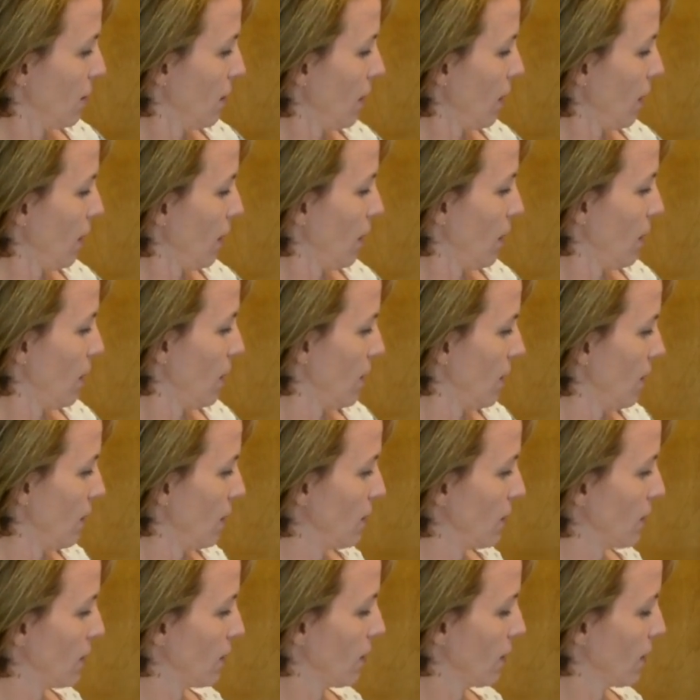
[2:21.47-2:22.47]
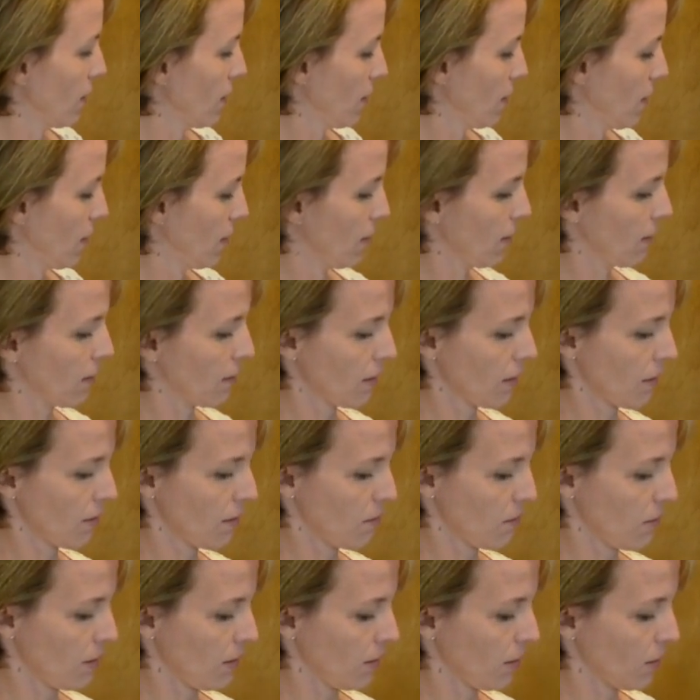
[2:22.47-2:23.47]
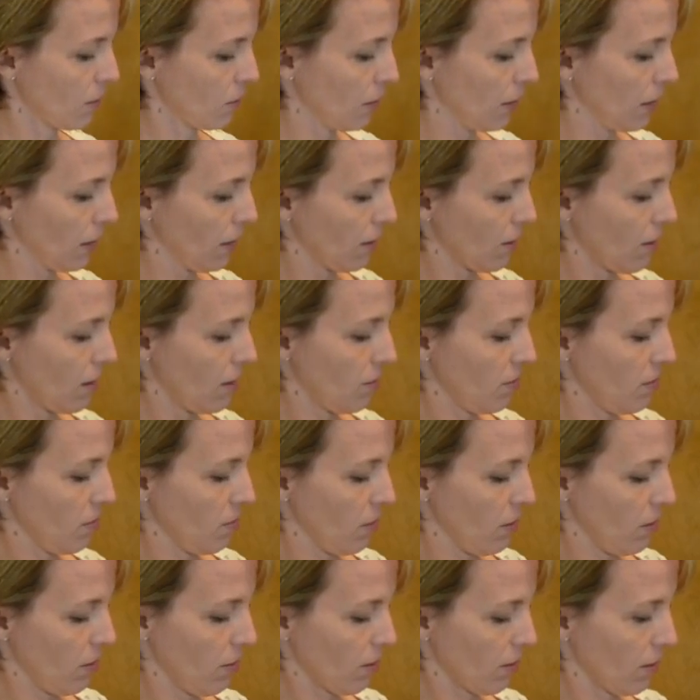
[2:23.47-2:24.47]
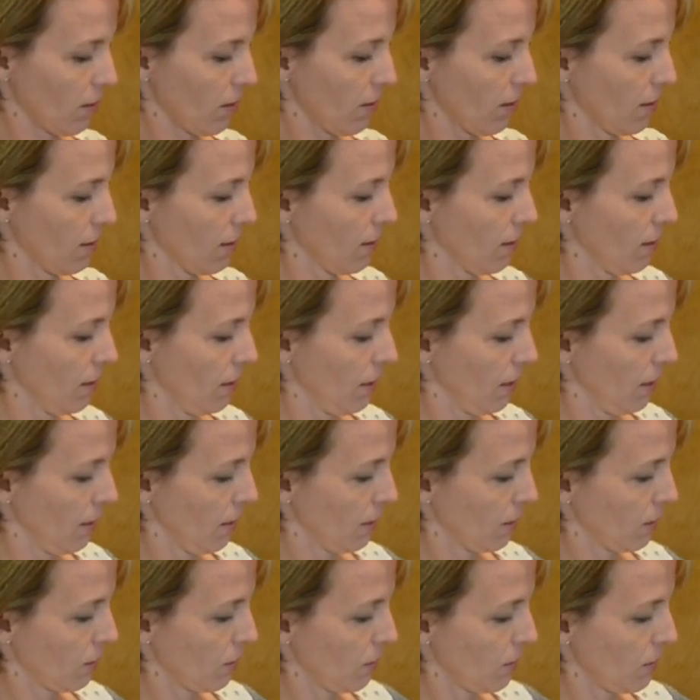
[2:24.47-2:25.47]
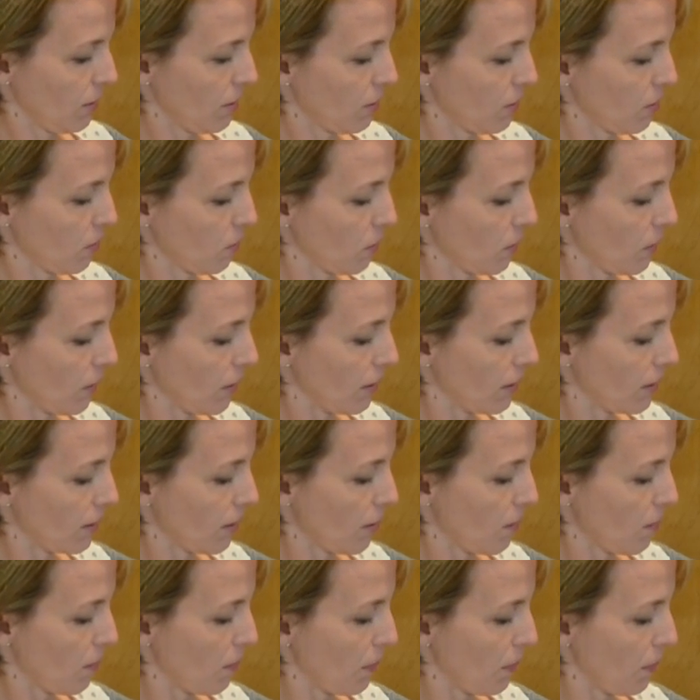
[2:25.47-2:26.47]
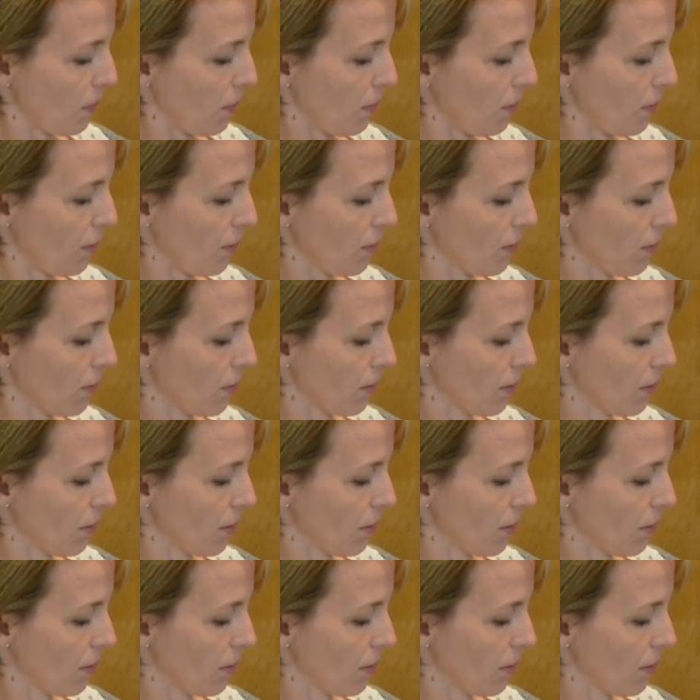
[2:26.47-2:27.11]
And some unsweetened almond milk. So this is pretty simple.